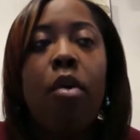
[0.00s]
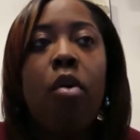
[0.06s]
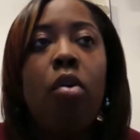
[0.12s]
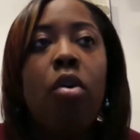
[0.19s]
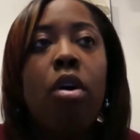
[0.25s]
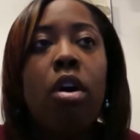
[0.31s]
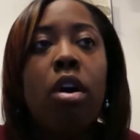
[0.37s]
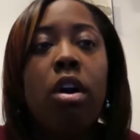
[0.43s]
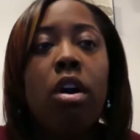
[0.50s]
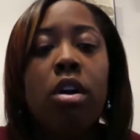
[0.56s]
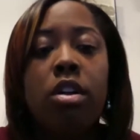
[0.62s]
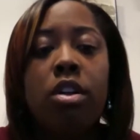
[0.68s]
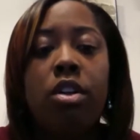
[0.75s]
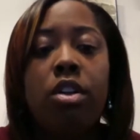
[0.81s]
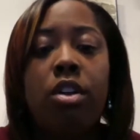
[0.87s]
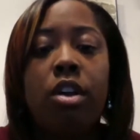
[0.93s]

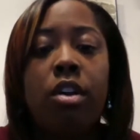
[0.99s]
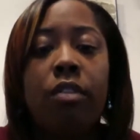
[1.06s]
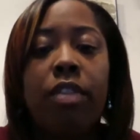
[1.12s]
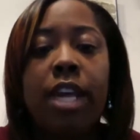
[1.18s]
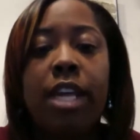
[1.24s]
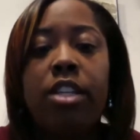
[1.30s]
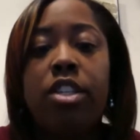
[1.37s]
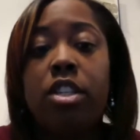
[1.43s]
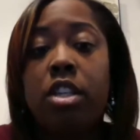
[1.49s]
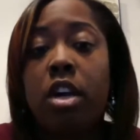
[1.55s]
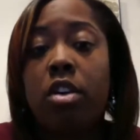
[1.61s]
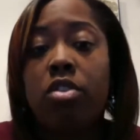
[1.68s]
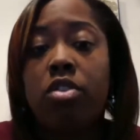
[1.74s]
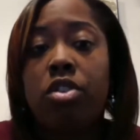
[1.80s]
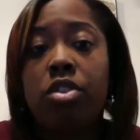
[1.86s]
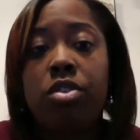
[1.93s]
Or, if they just
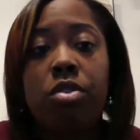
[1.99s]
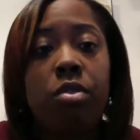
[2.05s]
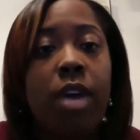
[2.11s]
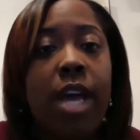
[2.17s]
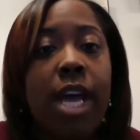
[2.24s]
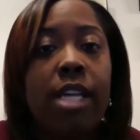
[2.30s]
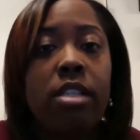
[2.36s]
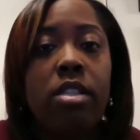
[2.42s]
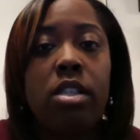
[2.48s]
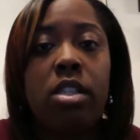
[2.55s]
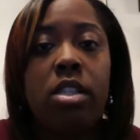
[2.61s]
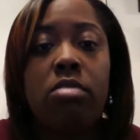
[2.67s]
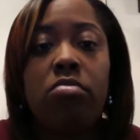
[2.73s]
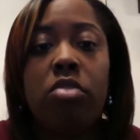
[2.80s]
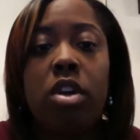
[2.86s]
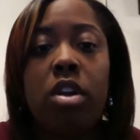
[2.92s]
go to
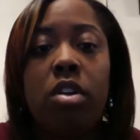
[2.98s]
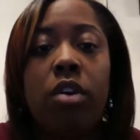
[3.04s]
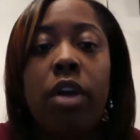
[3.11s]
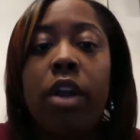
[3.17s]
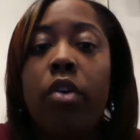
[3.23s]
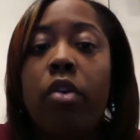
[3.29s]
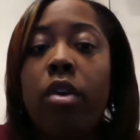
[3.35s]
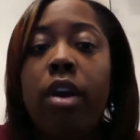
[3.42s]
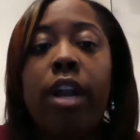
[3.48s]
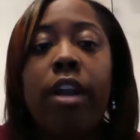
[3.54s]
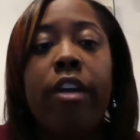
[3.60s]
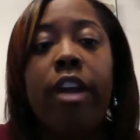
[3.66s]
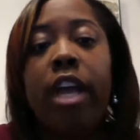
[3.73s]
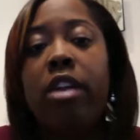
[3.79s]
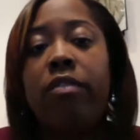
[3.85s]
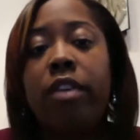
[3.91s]
as, an
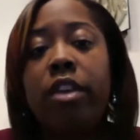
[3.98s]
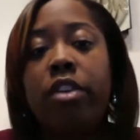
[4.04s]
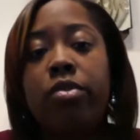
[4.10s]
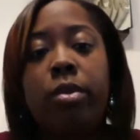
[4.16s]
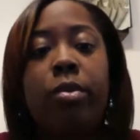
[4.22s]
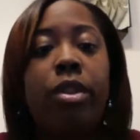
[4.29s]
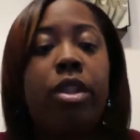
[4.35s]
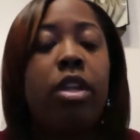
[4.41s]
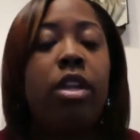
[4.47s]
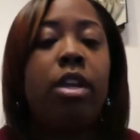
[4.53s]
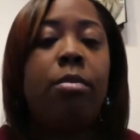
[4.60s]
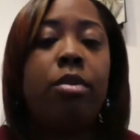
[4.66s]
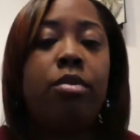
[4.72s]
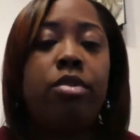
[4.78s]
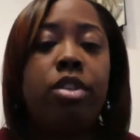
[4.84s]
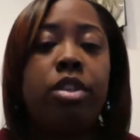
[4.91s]
ordinary individual with a
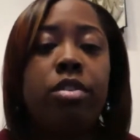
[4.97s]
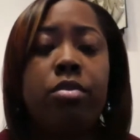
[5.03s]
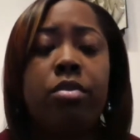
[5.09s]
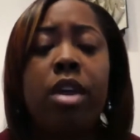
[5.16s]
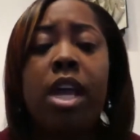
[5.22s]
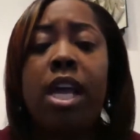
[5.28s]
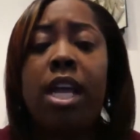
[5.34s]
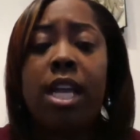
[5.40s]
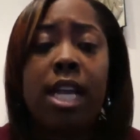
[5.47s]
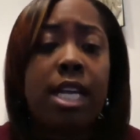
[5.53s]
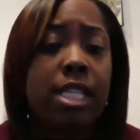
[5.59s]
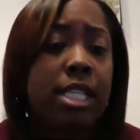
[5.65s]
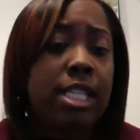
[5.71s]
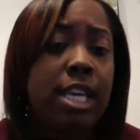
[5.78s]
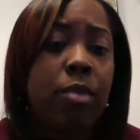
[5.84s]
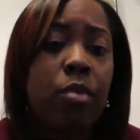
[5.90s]
W-2, not to
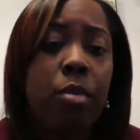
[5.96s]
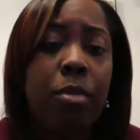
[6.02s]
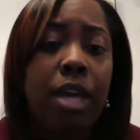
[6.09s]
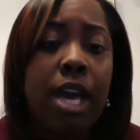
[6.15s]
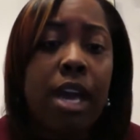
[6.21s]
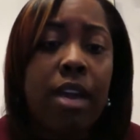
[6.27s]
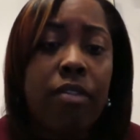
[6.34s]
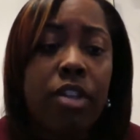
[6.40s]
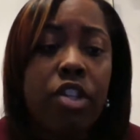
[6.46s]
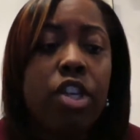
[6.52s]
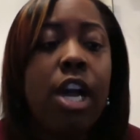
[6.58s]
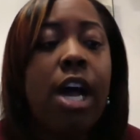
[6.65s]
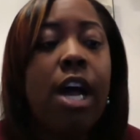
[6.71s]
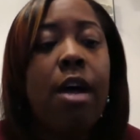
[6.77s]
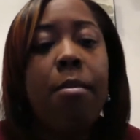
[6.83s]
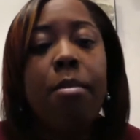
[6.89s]
say we'll be out of a
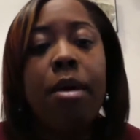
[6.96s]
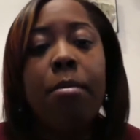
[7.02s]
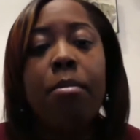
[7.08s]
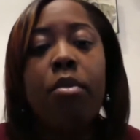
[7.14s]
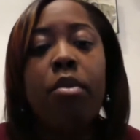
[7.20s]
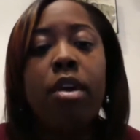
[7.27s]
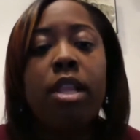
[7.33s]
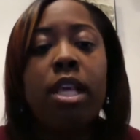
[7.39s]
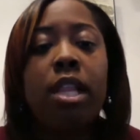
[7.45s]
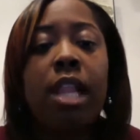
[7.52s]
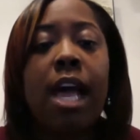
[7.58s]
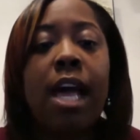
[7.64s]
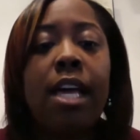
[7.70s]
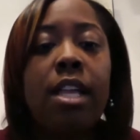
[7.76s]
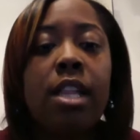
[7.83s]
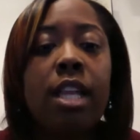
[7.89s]
job, but more than
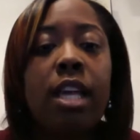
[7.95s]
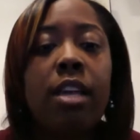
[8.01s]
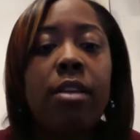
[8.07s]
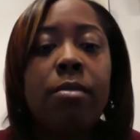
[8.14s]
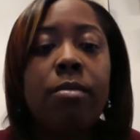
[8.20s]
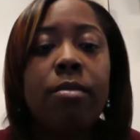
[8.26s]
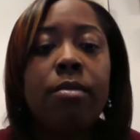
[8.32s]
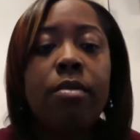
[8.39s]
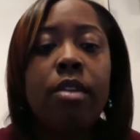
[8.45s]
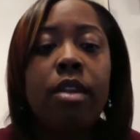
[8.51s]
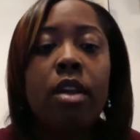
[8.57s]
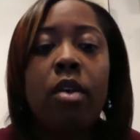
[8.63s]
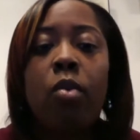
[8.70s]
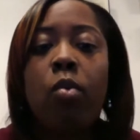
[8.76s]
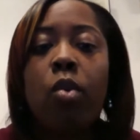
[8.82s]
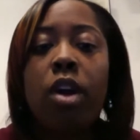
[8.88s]
likely
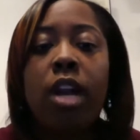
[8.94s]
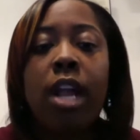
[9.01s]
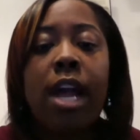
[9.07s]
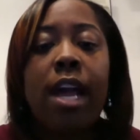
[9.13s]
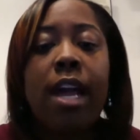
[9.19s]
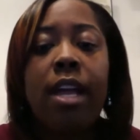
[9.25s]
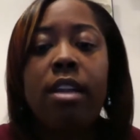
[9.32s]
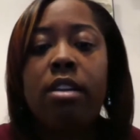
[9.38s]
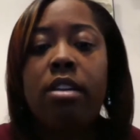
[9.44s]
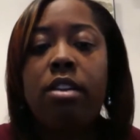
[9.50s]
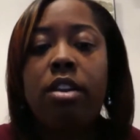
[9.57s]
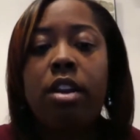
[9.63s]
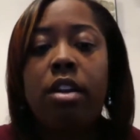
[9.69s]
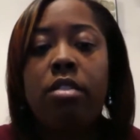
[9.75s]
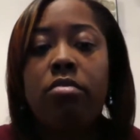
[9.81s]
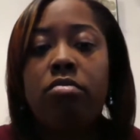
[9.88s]
we're not
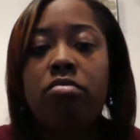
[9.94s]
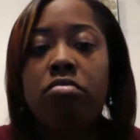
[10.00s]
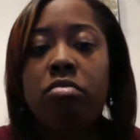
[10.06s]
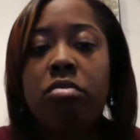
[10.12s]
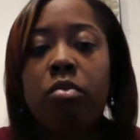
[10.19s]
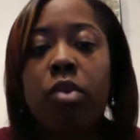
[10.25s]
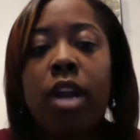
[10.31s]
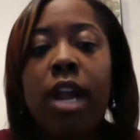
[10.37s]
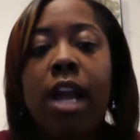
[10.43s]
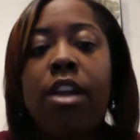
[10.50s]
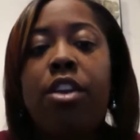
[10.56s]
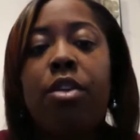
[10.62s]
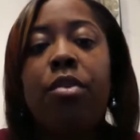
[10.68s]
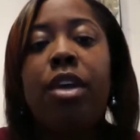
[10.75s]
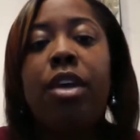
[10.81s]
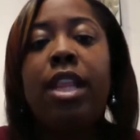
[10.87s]

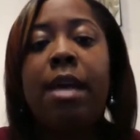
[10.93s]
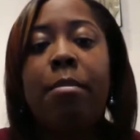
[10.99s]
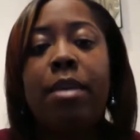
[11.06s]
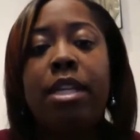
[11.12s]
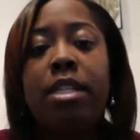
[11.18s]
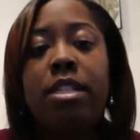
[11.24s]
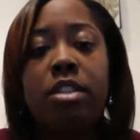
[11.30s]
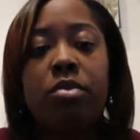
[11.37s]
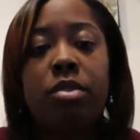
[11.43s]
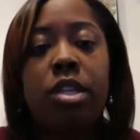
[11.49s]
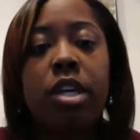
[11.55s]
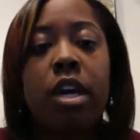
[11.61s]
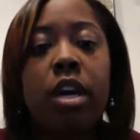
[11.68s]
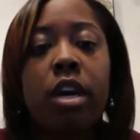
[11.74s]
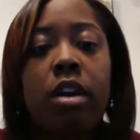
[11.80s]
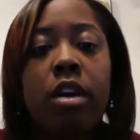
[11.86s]
doing that business
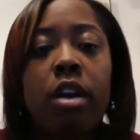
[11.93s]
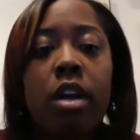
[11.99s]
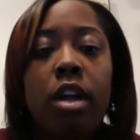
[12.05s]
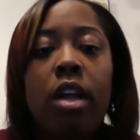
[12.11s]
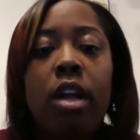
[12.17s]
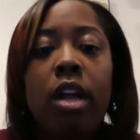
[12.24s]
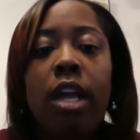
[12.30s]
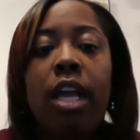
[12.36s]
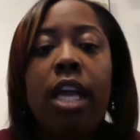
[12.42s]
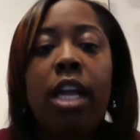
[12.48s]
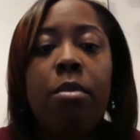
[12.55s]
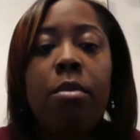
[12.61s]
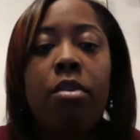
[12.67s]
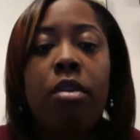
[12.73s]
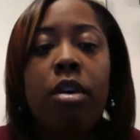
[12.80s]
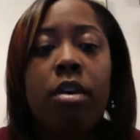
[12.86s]
return
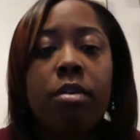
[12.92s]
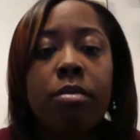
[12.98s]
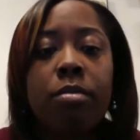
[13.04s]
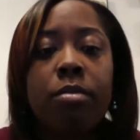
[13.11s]
anymore.